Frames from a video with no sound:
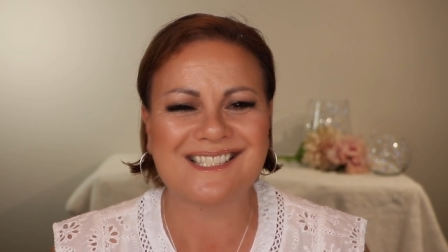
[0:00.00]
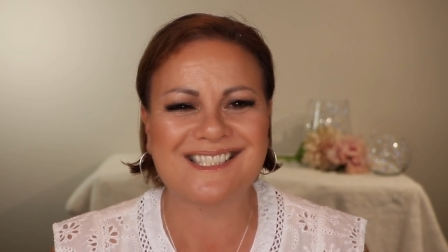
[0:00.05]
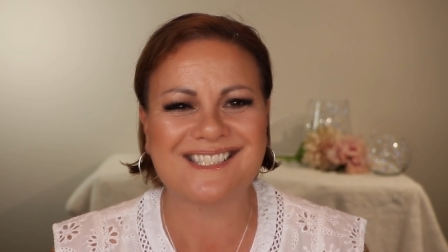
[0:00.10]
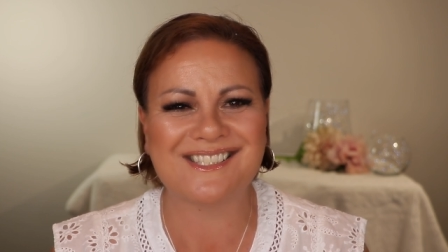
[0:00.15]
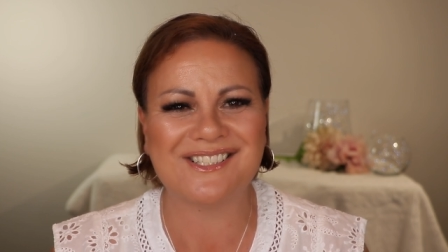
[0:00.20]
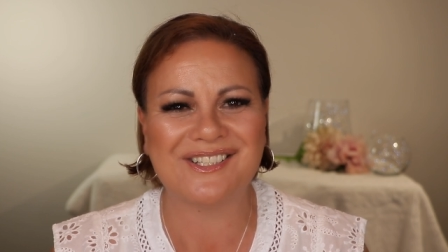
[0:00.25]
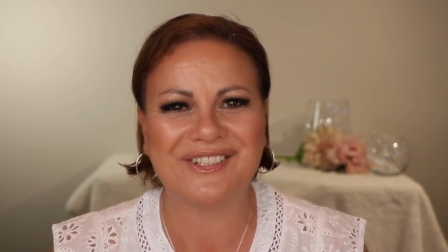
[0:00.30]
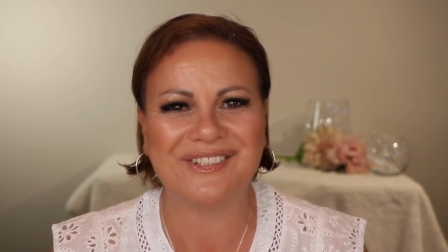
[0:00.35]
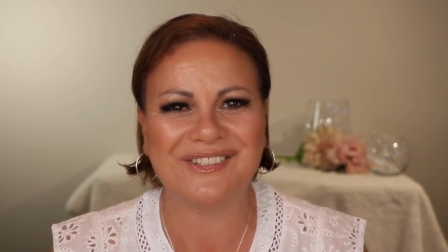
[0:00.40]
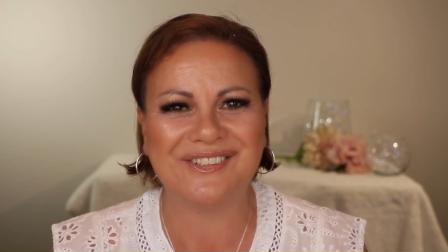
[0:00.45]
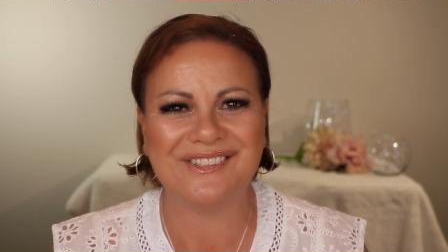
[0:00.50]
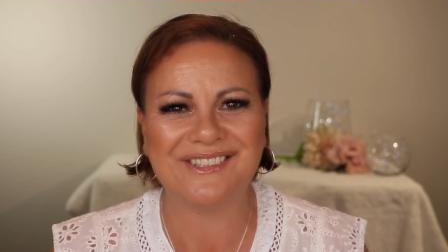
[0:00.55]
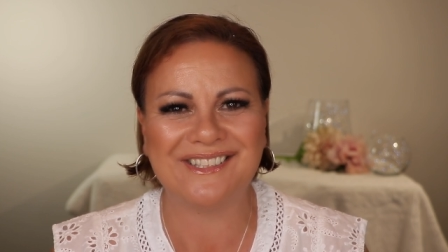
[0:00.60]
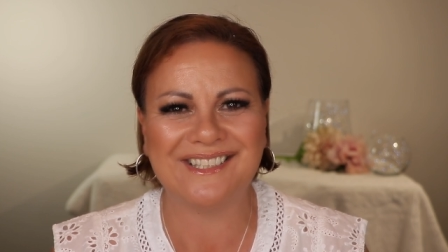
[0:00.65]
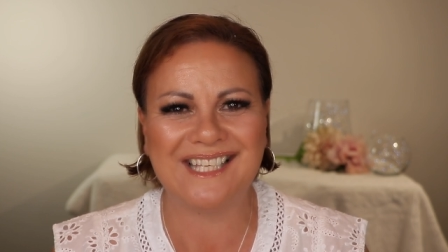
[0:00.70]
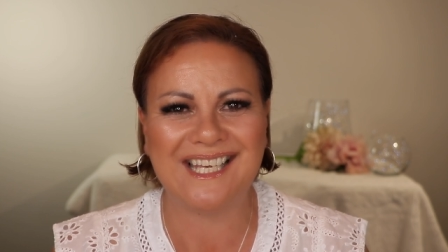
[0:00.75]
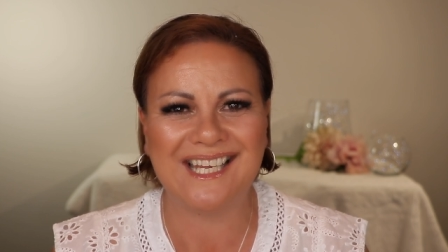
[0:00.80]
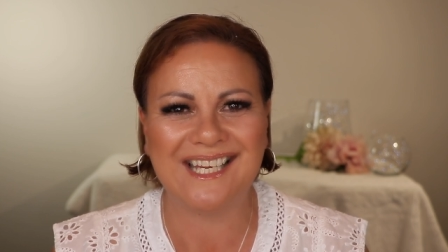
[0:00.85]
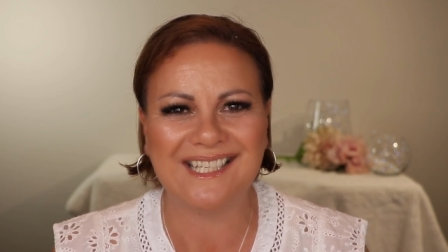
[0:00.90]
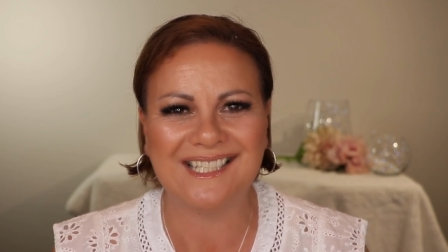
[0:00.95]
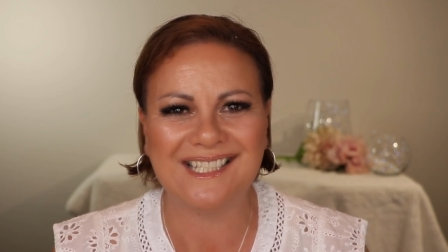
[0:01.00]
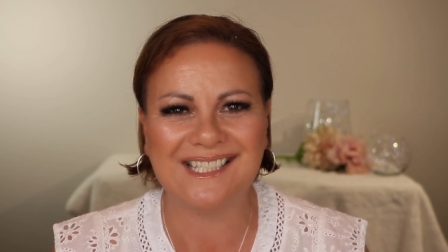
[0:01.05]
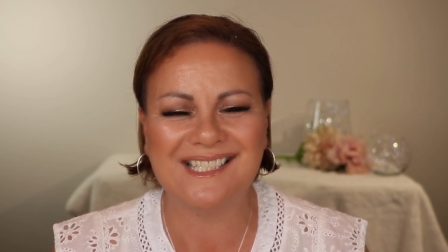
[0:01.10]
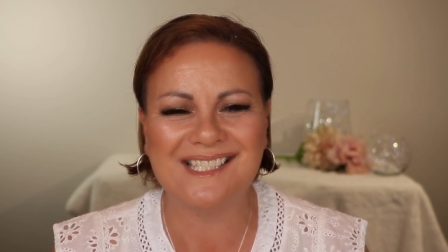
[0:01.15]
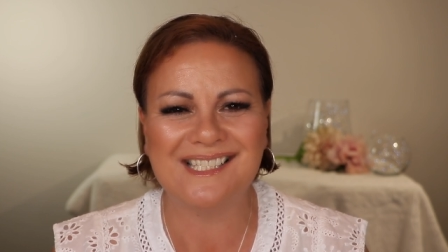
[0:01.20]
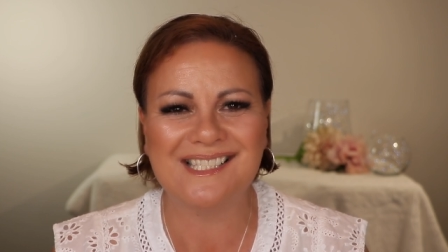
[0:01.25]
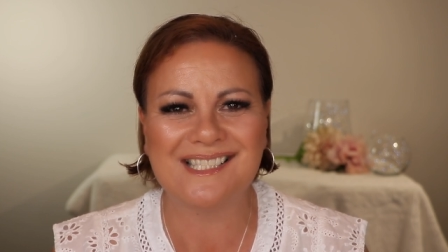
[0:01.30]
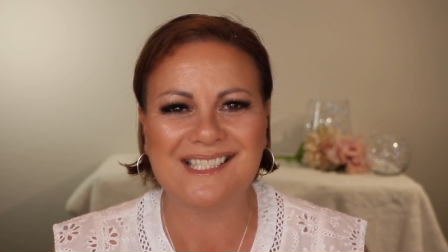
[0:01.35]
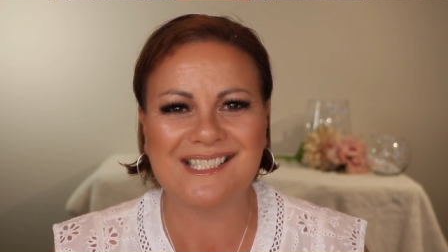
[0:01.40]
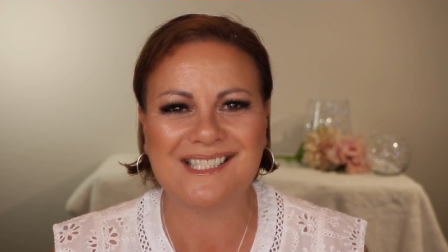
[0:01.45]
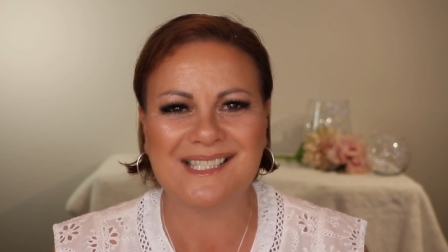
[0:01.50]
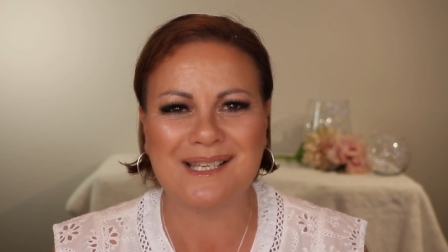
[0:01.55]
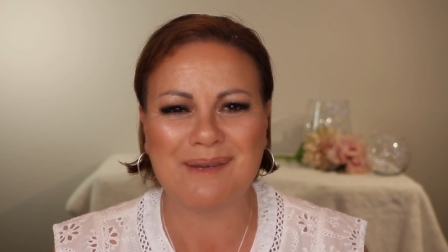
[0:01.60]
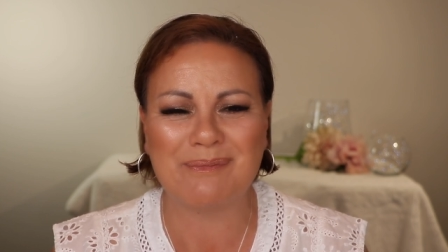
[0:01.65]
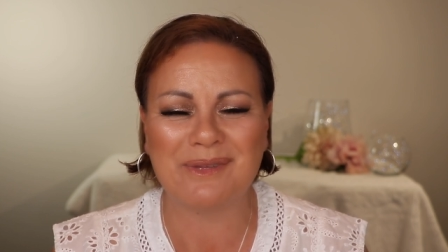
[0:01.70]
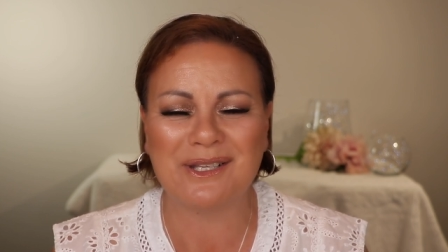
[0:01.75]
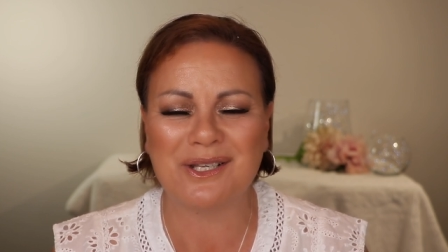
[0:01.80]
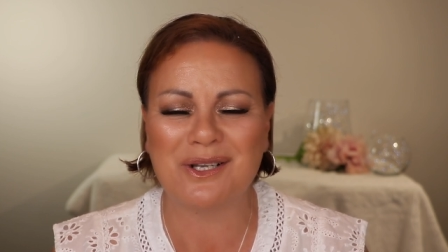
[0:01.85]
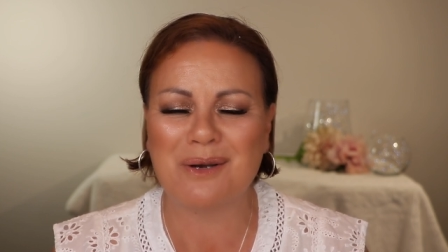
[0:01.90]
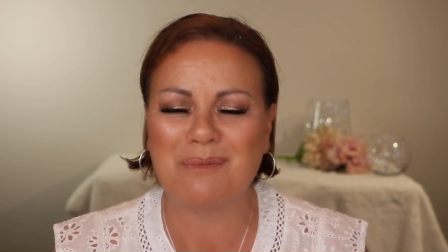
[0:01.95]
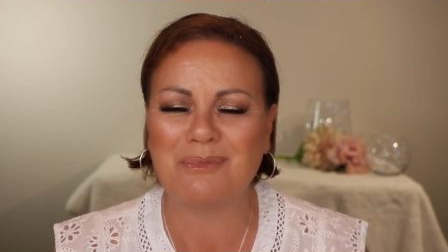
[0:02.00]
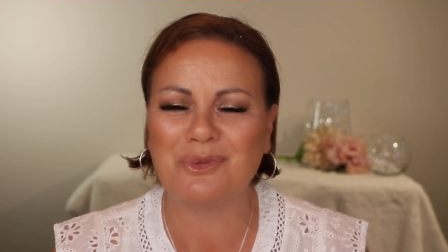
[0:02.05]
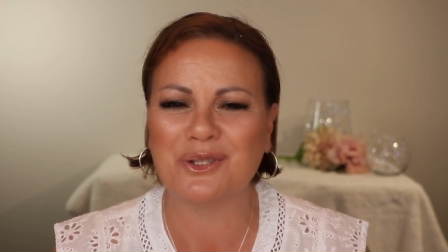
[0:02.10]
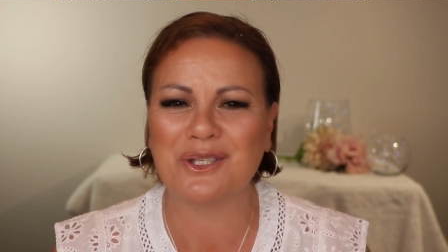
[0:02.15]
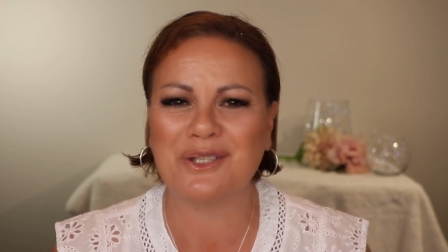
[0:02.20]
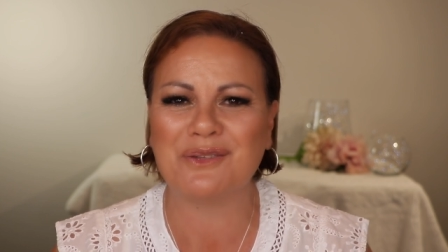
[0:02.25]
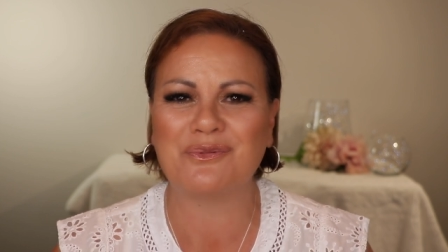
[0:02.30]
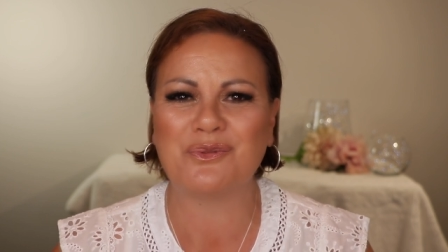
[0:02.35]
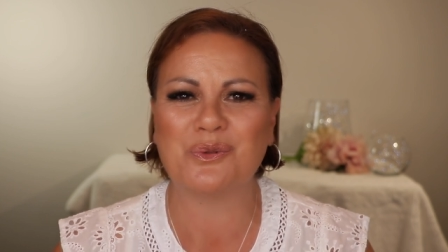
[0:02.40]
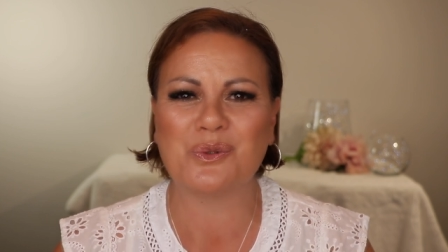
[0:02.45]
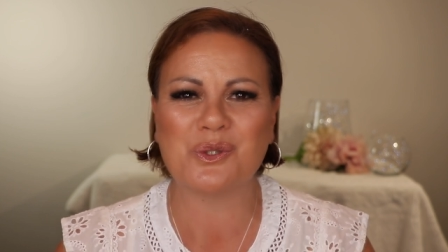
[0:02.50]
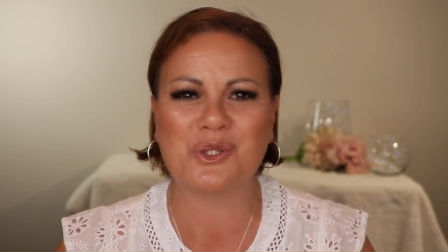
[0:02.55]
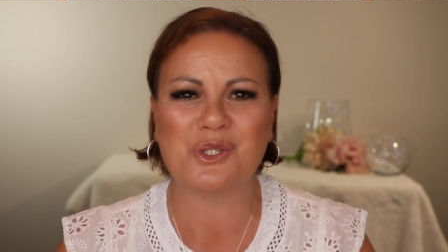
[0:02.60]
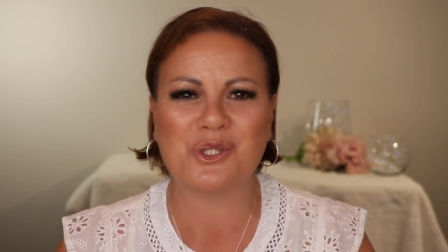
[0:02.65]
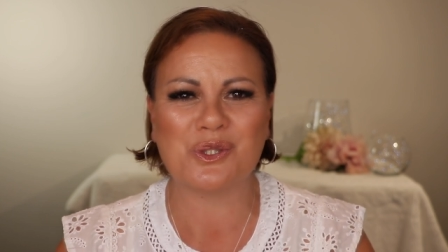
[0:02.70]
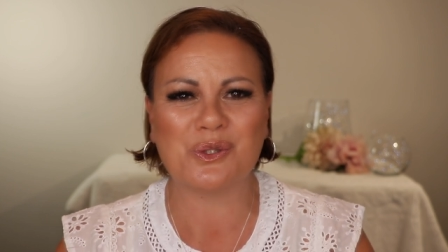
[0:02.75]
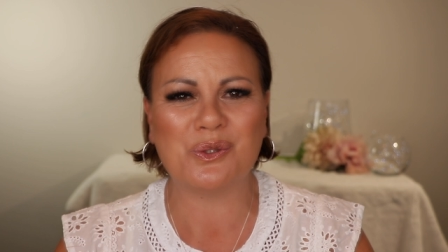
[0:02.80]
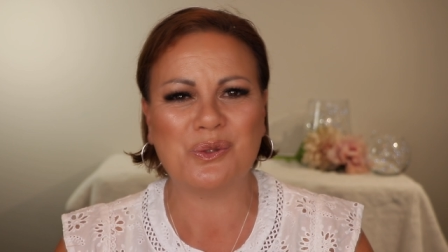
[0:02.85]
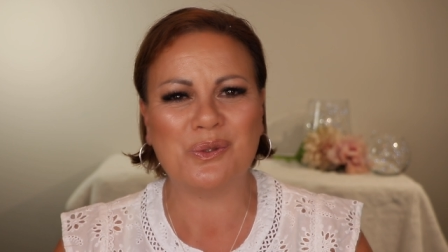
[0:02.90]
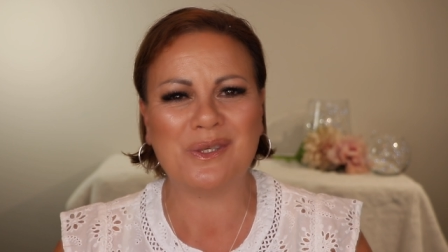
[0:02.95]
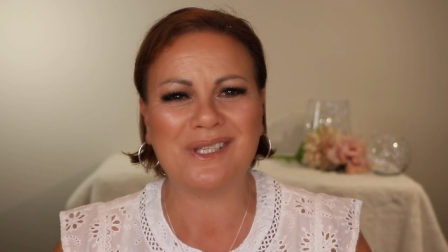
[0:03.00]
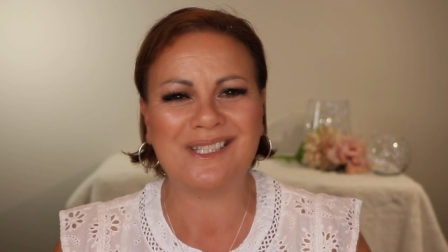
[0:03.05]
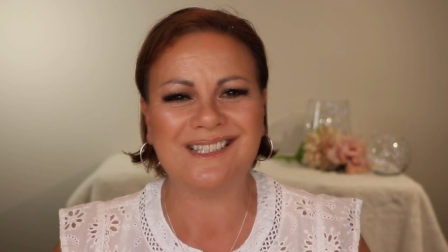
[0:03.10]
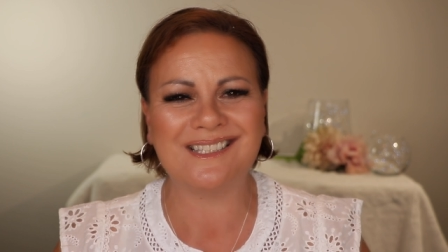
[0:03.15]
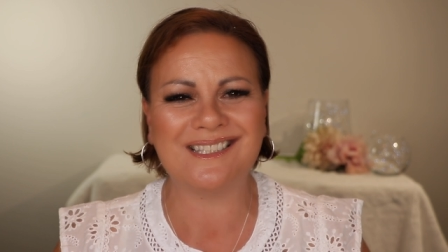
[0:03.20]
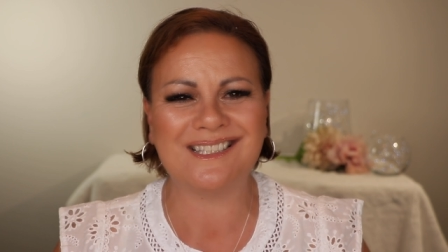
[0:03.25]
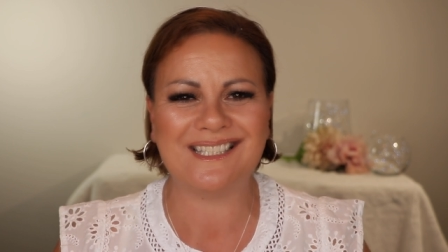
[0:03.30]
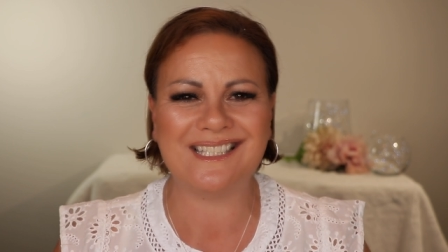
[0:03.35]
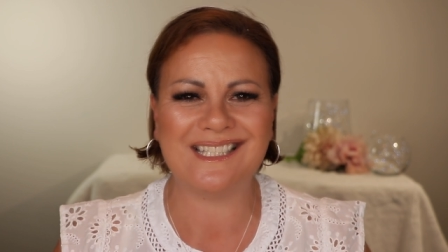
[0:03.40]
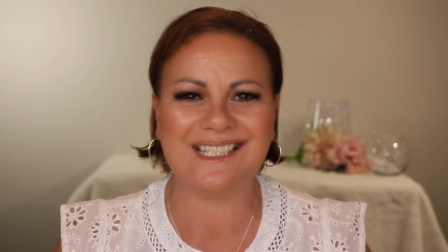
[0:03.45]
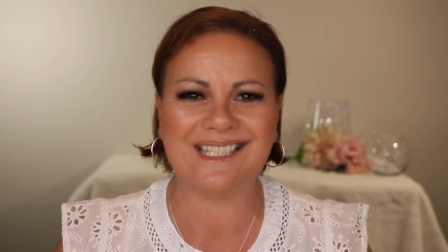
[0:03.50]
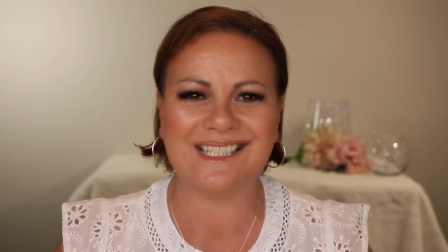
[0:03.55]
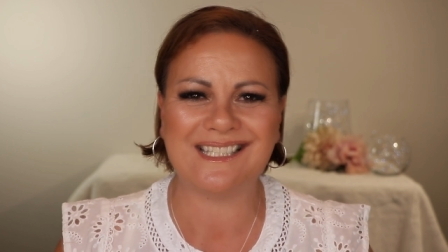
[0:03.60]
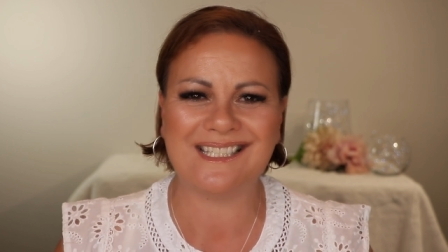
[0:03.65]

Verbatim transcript: So that is something I'm looking forward to in the